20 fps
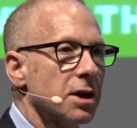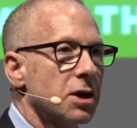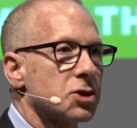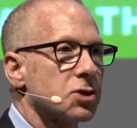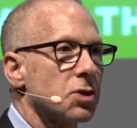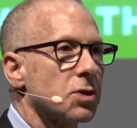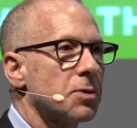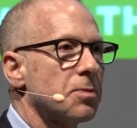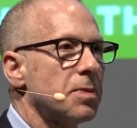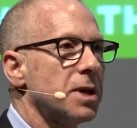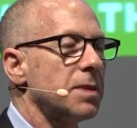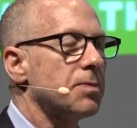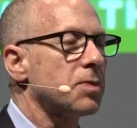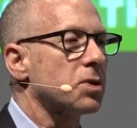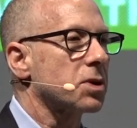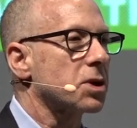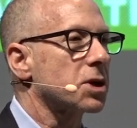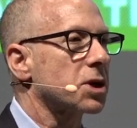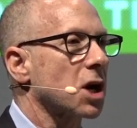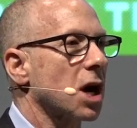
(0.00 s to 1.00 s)
so that
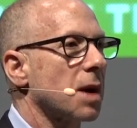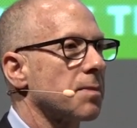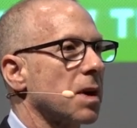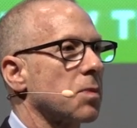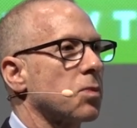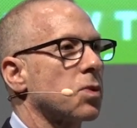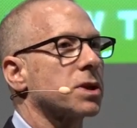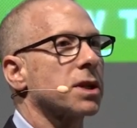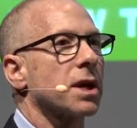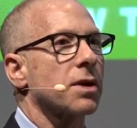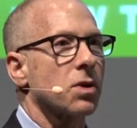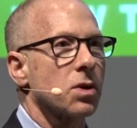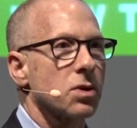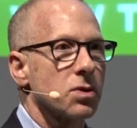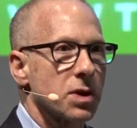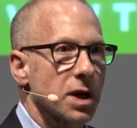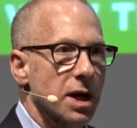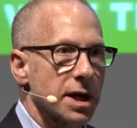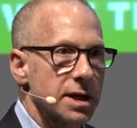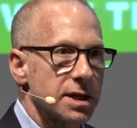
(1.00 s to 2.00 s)
people could come up with their
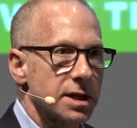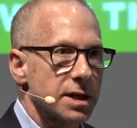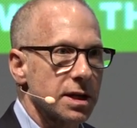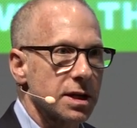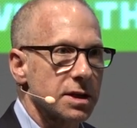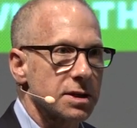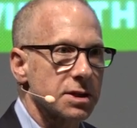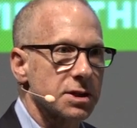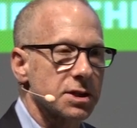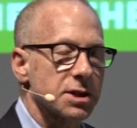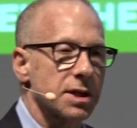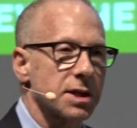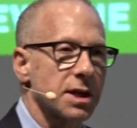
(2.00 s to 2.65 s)
own ideas